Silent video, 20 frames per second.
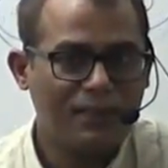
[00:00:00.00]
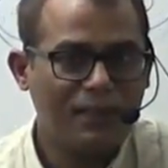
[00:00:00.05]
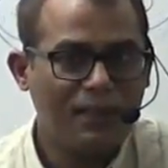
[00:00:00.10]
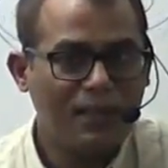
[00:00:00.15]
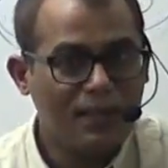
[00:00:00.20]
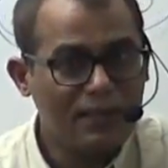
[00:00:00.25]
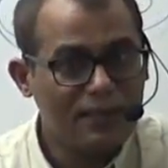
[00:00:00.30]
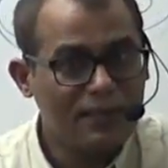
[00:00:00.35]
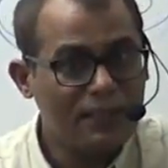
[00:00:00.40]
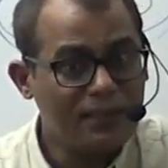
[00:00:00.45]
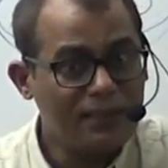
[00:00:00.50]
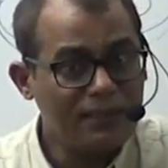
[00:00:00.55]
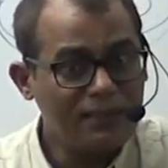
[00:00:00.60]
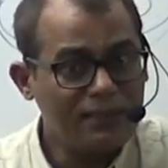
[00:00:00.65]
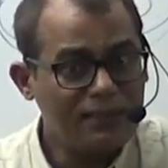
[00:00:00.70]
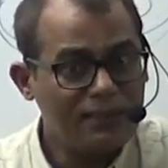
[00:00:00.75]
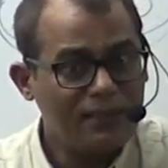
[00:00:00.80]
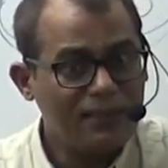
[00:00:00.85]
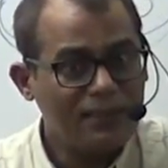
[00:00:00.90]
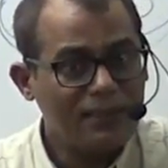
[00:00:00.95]
And then,
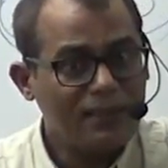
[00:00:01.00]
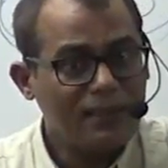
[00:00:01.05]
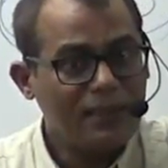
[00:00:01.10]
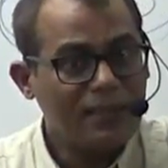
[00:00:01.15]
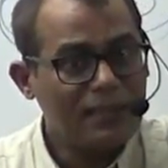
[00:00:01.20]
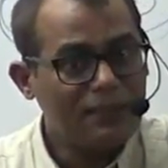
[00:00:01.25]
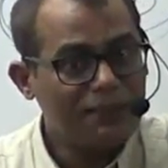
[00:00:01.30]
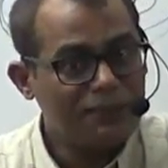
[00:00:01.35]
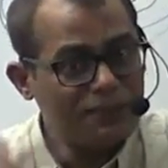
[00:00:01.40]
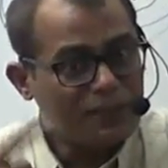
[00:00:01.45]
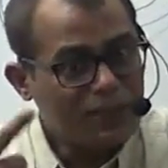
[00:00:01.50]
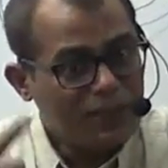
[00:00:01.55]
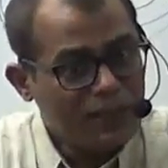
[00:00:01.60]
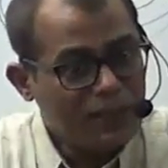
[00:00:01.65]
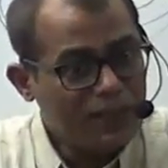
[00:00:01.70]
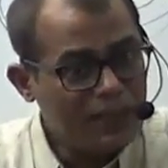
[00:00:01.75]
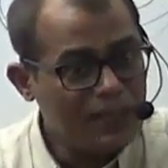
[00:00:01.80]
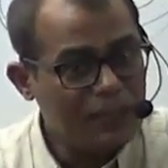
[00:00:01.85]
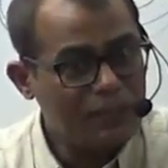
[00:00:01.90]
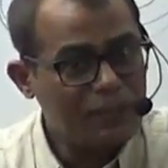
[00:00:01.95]
if
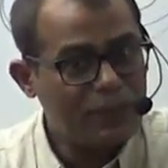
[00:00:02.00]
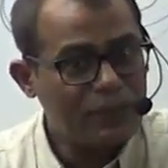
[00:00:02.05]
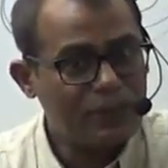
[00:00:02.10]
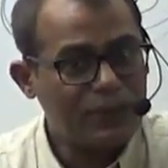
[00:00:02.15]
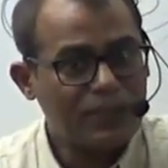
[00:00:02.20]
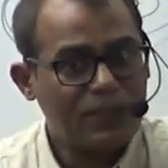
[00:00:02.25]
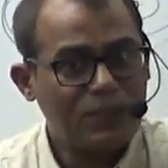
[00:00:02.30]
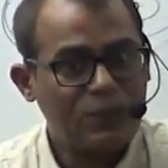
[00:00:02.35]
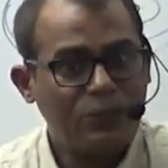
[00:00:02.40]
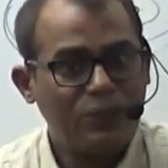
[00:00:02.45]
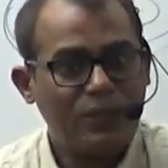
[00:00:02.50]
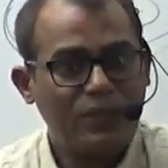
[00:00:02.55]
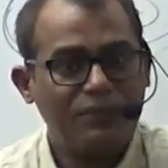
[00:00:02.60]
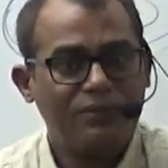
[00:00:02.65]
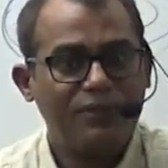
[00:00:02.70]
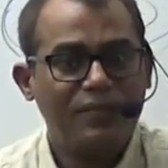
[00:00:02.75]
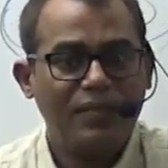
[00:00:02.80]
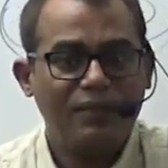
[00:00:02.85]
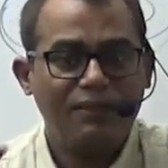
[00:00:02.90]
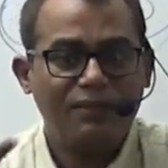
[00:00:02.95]
learning about earthquake,
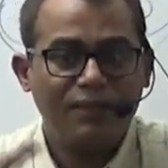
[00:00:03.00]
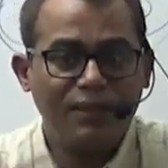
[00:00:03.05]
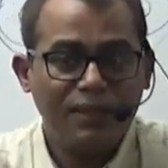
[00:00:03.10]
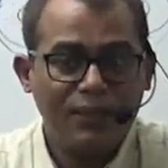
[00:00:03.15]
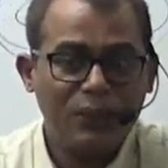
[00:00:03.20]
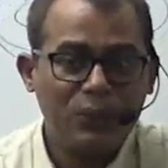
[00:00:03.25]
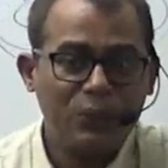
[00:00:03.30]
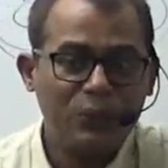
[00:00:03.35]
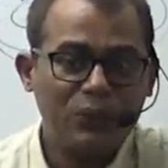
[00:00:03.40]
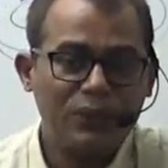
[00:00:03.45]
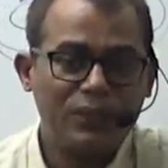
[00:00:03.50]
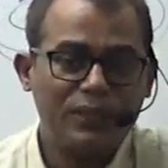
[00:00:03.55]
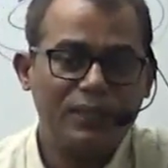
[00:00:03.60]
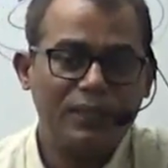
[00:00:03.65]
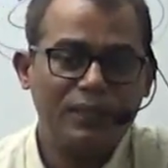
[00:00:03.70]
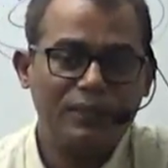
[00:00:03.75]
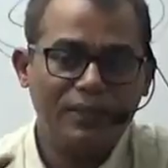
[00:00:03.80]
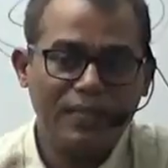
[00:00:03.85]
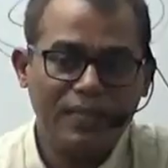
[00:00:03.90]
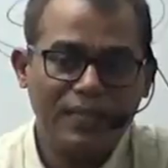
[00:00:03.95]
we have reduced
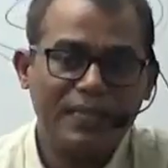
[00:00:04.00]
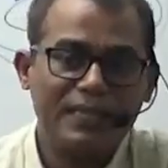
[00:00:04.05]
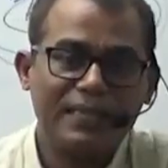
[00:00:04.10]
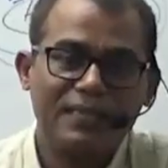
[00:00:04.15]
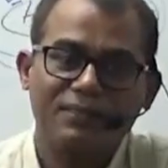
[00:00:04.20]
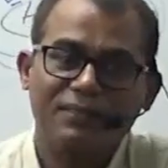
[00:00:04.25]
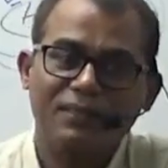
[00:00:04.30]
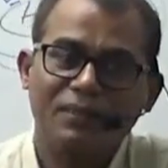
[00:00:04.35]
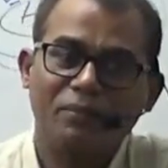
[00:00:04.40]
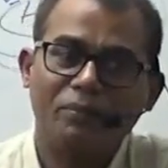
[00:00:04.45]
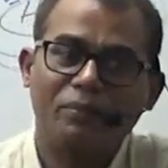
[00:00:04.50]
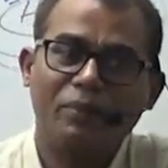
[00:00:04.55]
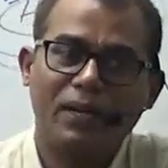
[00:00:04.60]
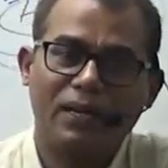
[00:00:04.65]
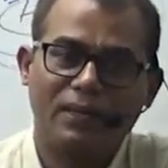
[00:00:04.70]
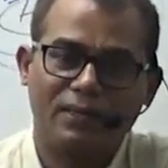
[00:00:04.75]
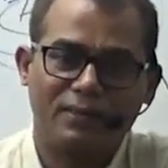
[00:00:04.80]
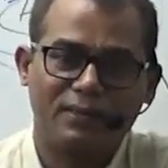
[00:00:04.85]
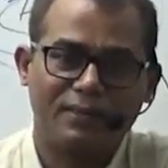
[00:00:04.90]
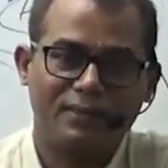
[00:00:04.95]
the negative
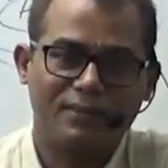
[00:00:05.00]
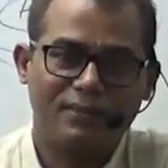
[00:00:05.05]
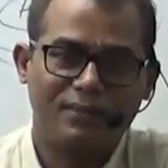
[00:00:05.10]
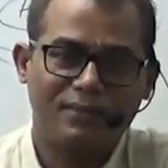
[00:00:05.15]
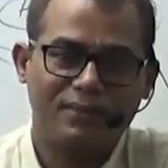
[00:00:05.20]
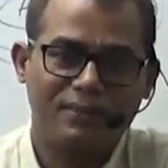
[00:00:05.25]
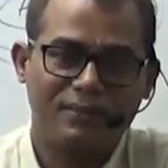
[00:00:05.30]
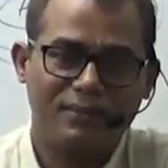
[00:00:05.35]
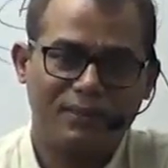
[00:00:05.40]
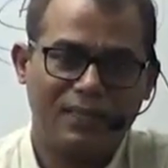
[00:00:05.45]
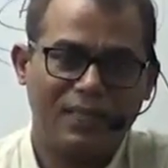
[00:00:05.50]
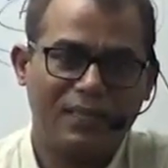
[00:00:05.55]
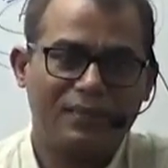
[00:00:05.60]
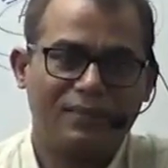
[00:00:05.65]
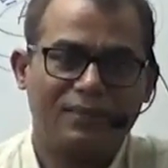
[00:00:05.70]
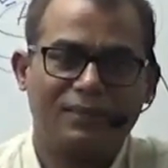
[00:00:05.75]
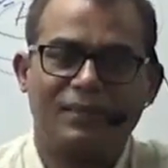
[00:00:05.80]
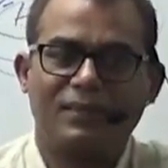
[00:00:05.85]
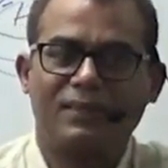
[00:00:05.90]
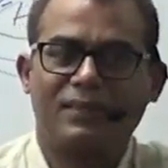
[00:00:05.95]
impact. Like,
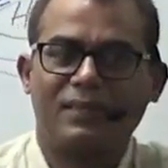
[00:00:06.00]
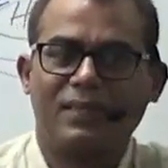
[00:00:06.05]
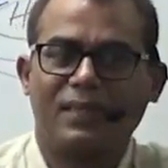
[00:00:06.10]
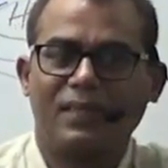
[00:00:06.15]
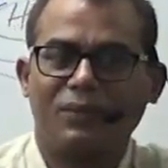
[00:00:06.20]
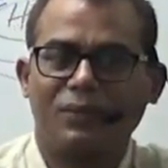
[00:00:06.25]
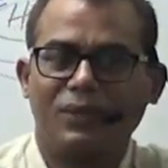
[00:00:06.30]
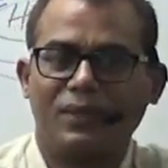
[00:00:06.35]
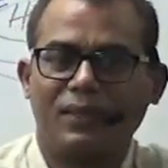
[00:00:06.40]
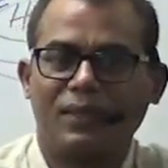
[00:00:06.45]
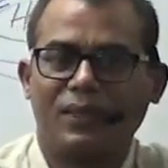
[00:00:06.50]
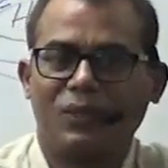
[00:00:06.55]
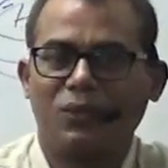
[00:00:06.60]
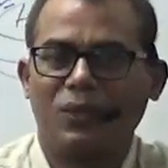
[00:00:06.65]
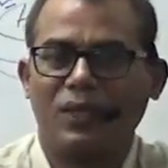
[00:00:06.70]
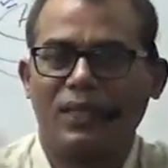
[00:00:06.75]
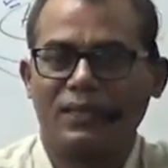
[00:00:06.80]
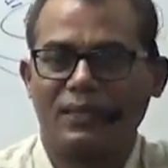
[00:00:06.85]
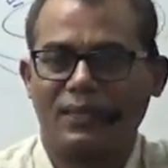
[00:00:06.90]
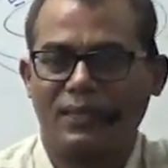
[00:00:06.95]
start with
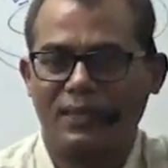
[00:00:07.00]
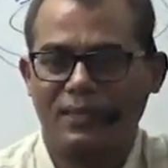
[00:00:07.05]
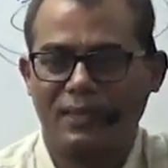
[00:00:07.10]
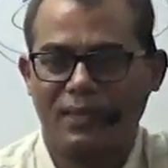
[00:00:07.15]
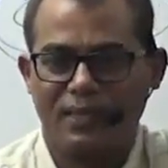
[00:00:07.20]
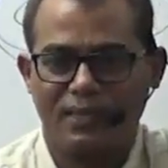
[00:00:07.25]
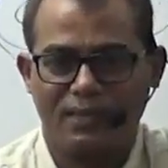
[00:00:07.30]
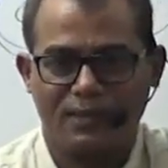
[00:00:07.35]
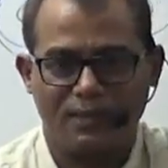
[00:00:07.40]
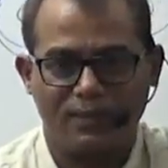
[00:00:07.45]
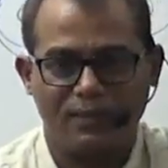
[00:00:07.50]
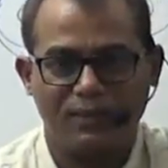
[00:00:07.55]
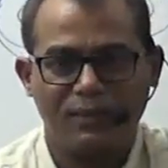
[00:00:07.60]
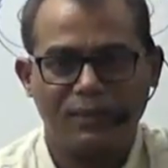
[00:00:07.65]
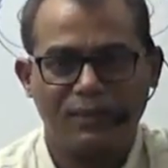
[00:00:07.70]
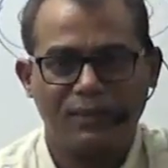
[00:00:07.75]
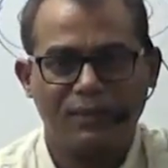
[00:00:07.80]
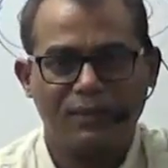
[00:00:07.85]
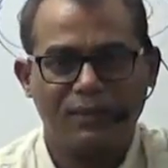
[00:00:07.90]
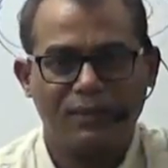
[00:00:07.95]
earthquake is a disaster.
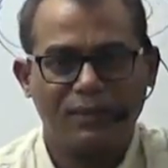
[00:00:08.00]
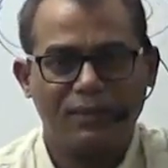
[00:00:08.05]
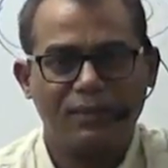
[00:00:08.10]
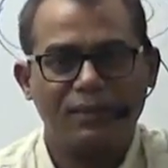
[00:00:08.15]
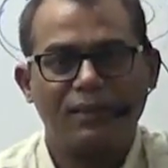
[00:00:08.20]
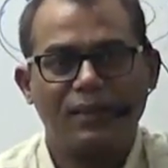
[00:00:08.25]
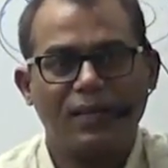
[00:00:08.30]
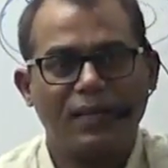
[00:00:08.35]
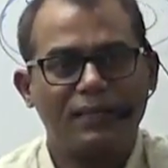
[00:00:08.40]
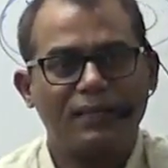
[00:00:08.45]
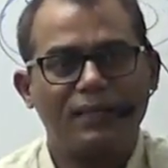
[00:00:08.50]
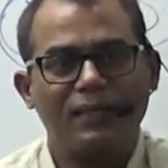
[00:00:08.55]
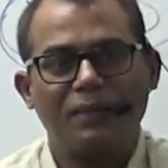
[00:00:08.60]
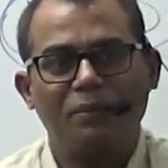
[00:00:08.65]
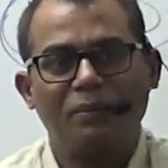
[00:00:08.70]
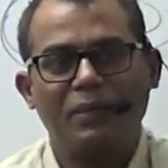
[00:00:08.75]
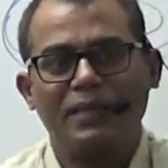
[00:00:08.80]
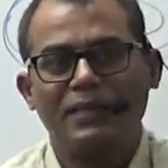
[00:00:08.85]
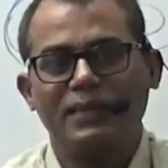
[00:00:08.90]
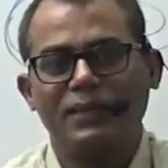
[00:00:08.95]
Rather than
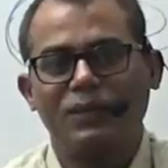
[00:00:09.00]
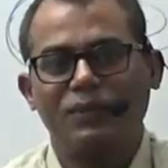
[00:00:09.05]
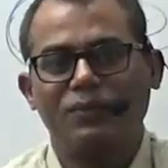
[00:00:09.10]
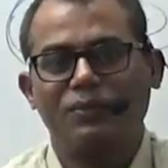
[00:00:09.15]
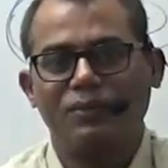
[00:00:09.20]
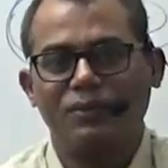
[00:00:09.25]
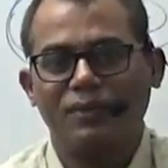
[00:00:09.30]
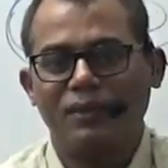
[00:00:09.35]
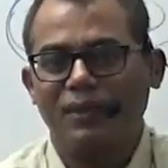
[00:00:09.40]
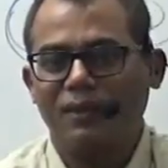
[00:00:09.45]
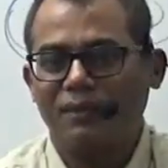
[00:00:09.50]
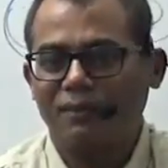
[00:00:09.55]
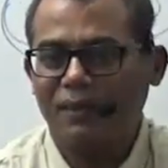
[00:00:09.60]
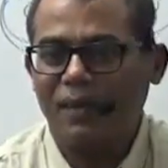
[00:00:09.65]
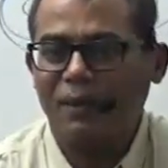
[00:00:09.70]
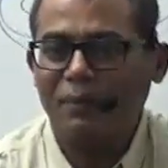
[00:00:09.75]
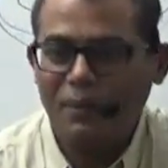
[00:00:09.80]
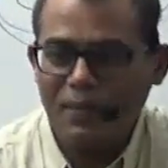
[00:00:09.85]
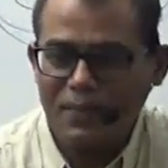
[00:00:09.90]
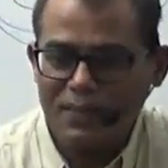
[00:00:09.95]
passage of
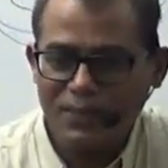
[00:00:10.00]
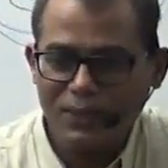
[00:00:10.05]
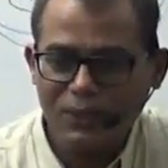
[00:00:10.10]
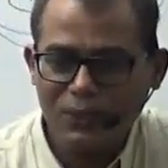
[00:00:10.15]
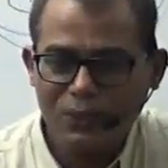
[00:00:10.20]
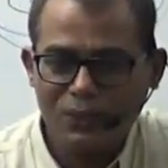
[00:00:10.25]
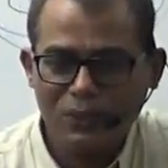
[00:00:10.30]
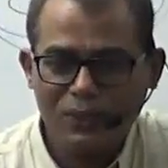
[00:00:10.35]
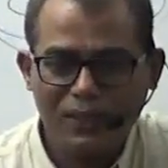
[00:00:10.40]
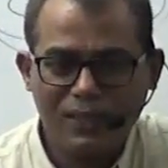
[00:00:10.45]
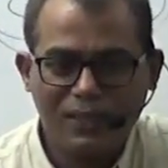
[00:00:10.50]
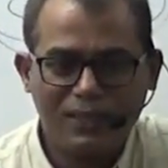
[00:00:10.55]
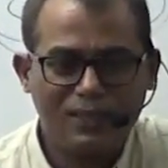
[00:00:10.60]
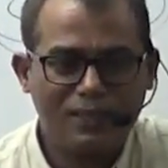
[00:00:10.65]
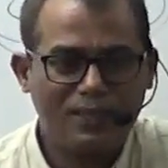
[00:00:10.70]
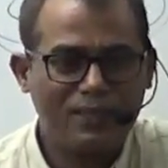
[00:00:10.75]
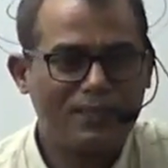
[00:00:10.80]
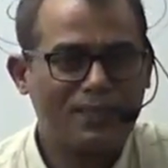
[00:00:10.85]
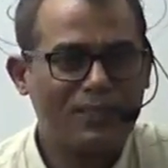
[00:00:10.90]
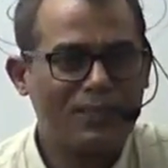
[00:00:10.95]
vibration through the earth
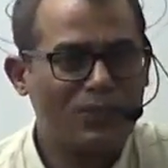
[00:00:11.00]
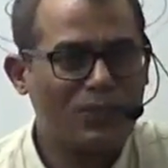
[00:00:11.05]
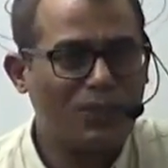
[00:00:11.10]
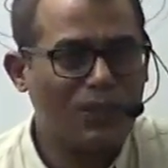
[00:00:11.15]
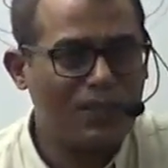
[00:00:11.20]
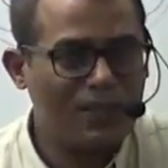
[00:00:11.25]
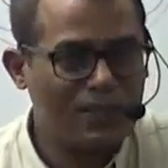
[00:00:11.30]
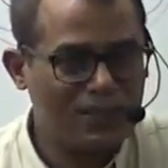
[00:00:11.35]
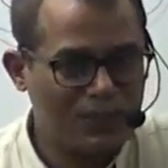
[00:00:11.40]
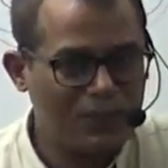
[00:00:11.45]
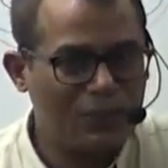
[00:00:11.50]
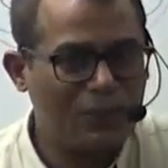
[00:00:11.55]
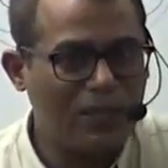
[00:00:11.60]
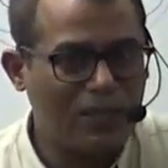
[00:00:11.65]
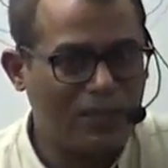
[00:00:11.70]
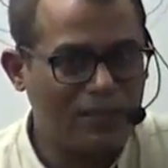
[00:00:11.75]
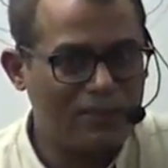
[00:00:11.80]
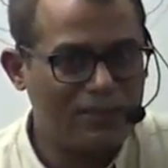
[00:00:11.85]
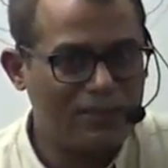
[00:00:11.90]
crust is called earthquake.